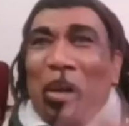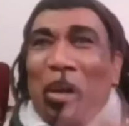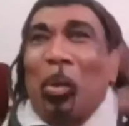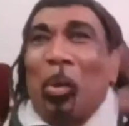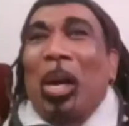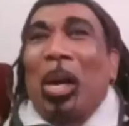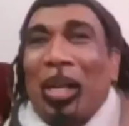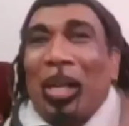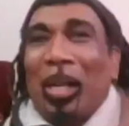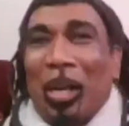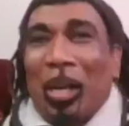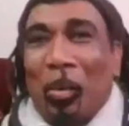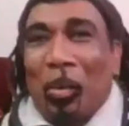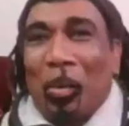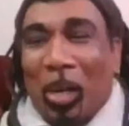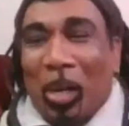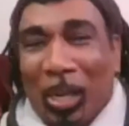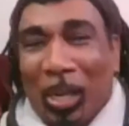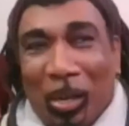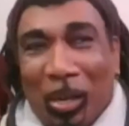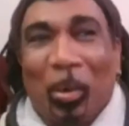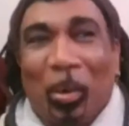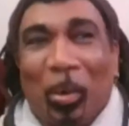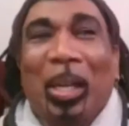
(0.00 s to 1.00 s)
go on. And then
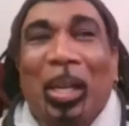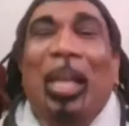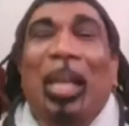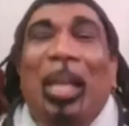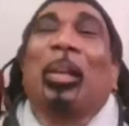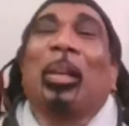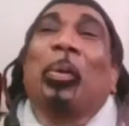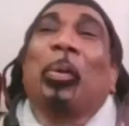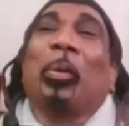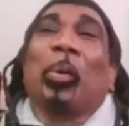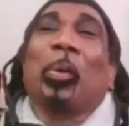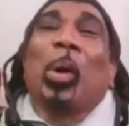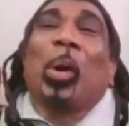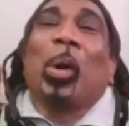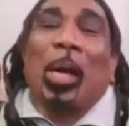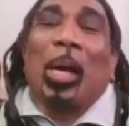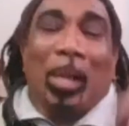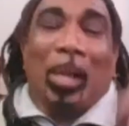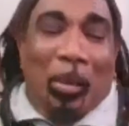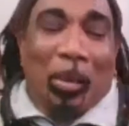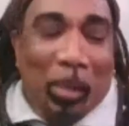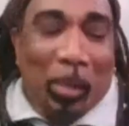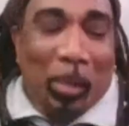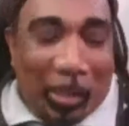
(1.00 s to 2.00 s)
go
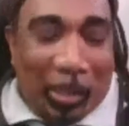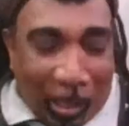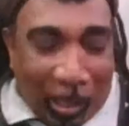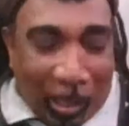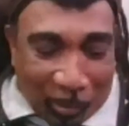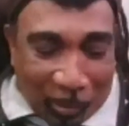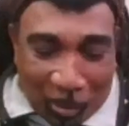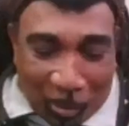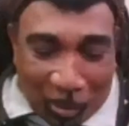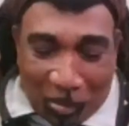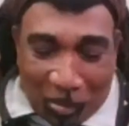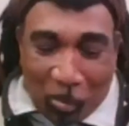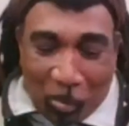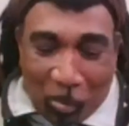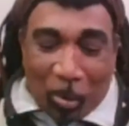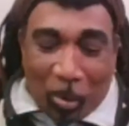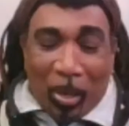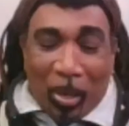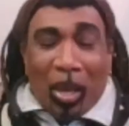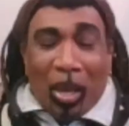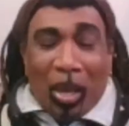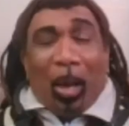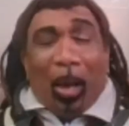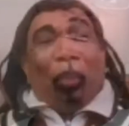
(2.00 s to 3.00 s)
on and we chat some
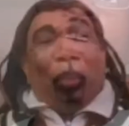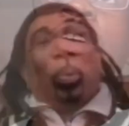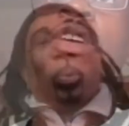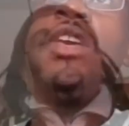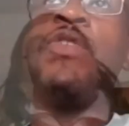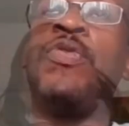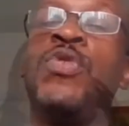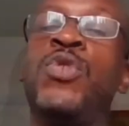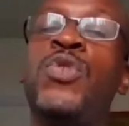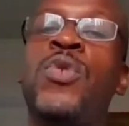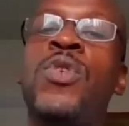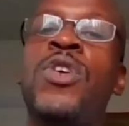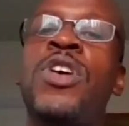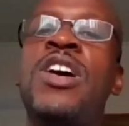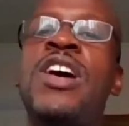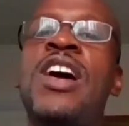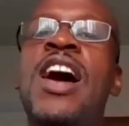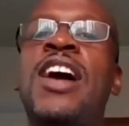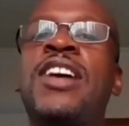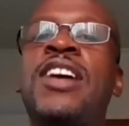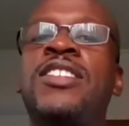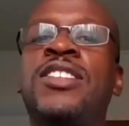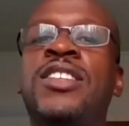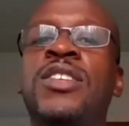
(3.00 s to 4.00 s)
more. But if you were
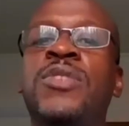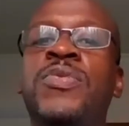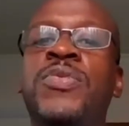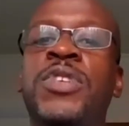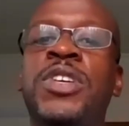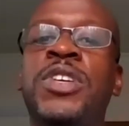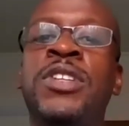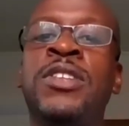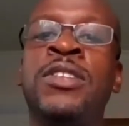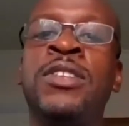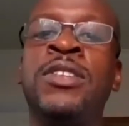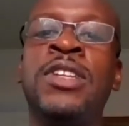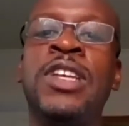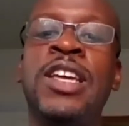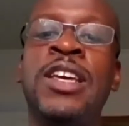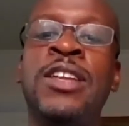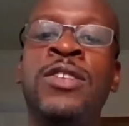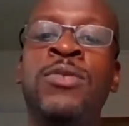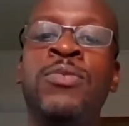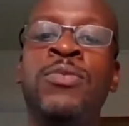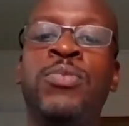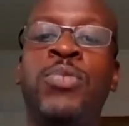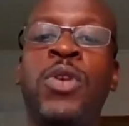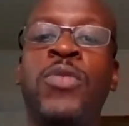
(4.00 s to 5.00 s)
active
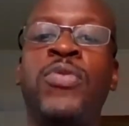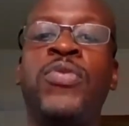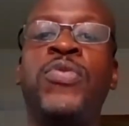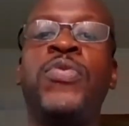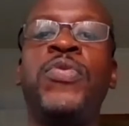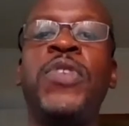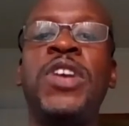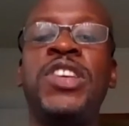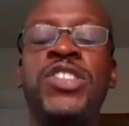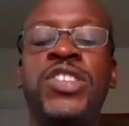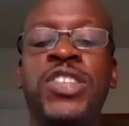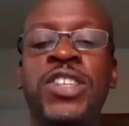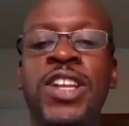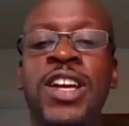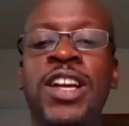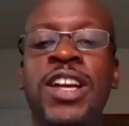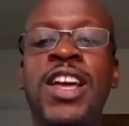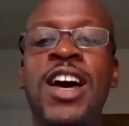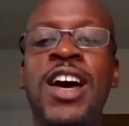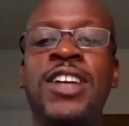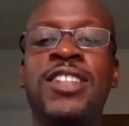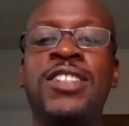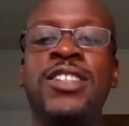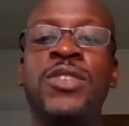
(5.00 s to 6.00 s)
in professional
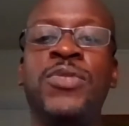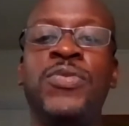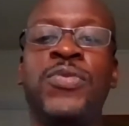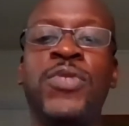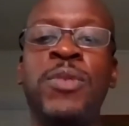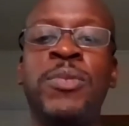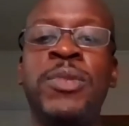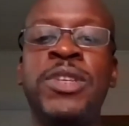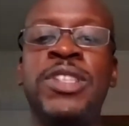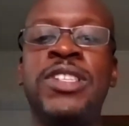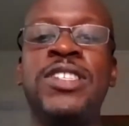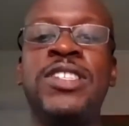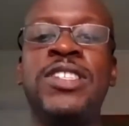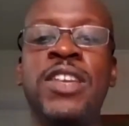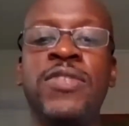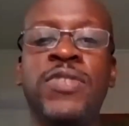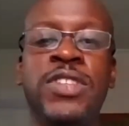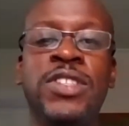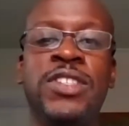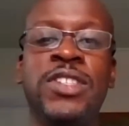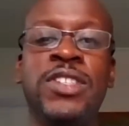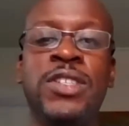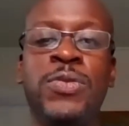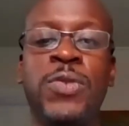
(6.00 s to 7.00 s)
acting from the
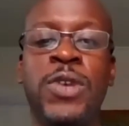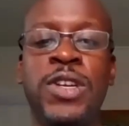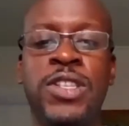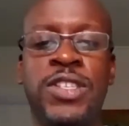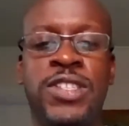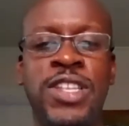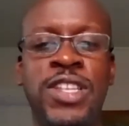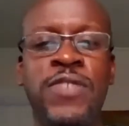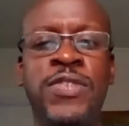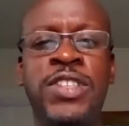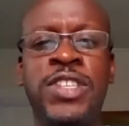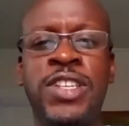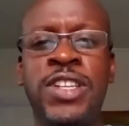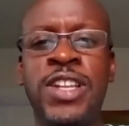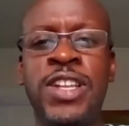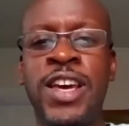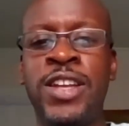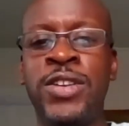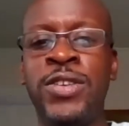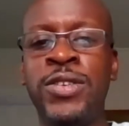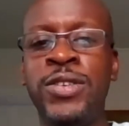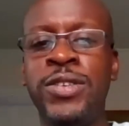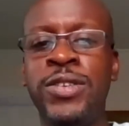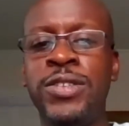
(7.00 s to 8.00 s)
70s, what,
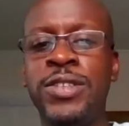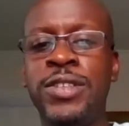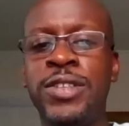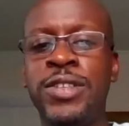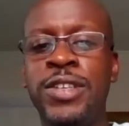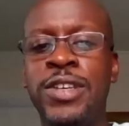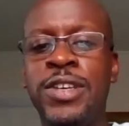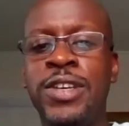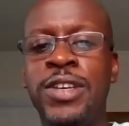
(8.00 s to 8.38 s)
79, no?